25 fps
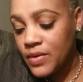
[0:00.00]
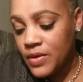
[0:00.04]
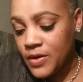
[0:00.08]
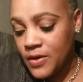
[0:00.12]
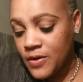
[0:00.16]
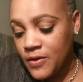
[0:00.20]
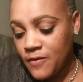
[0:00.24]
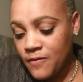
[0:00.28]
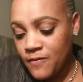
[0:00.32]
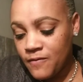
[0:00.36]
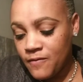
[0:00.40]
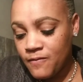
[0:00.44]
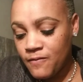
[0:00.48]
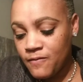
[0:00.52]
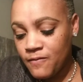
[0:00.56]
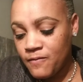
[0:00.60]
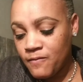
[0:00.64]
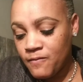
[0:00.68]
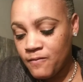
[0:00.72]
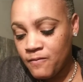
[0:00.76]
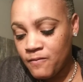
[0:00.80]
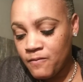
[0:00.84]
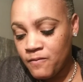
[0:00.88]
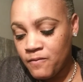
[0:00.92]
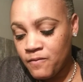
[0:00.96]
Okay.
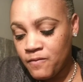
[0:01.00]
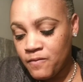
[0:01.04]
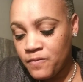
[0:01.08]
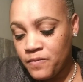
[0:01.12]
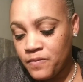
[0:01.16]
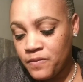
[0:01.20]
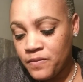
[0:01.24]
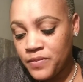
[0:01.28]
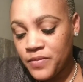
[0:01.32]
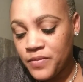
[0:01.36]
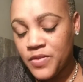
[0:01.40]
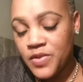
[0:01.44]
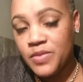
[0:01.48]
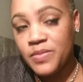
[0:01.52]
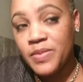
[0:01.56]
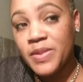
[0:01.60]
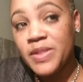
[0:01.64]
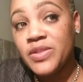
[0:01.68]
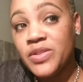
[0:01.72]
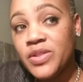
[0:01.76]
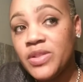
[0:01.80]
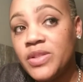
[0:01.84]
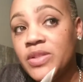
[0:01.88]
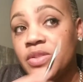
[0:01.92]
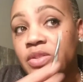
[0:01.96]

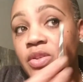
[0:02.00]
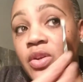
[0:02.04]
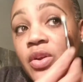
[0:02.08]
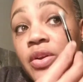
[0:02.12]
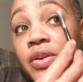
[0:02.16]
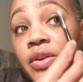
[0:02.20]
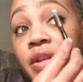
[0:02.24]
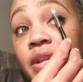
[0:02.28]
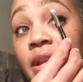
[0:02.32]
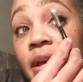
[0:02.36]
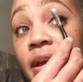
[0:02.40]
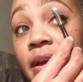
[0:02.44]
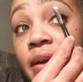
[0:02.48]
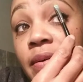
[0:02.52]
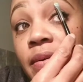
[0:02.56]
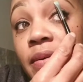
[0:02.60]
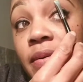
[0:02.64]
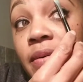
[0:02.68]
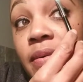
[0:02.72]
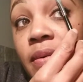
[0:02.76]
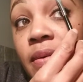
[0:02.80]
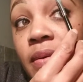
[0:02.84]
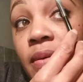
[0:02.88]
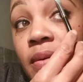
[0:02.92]
Especially starting out.